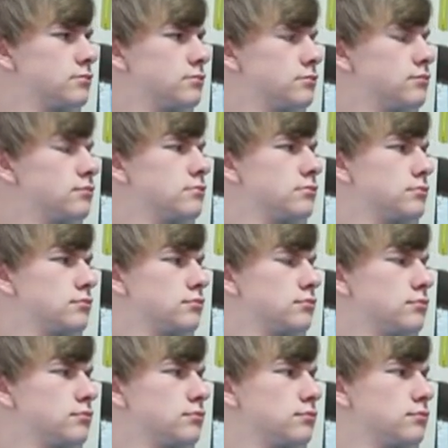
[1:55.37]

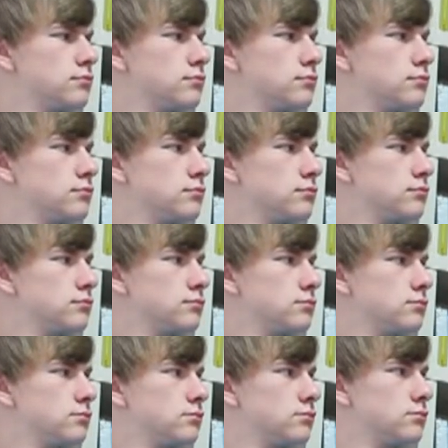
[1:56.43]

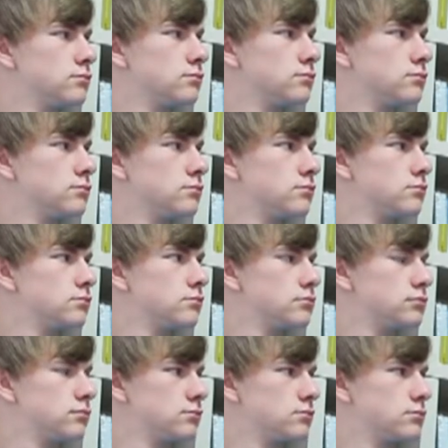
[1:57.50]

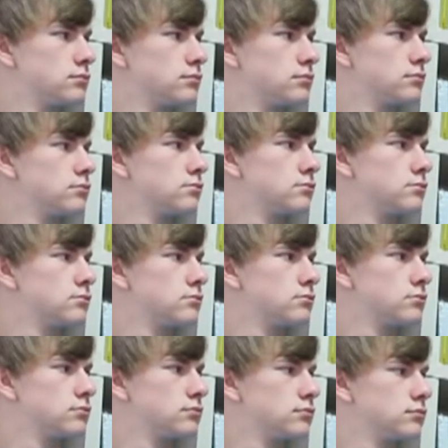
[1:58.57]

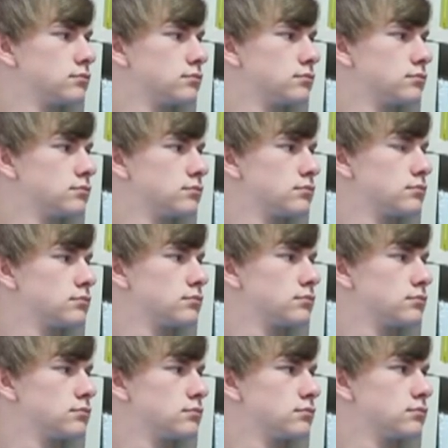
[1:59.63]

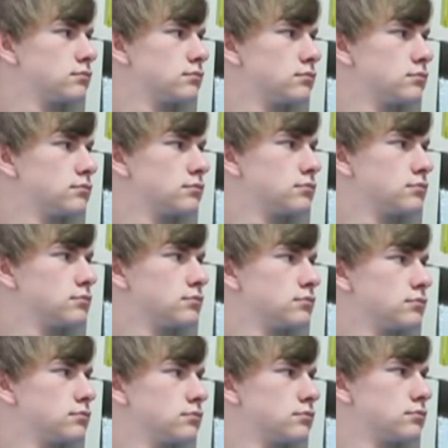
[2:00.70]

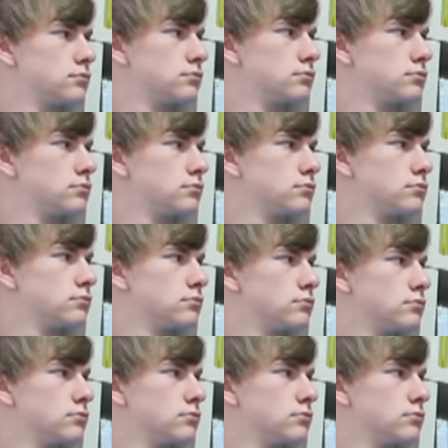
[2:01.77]
The person shown says nothing.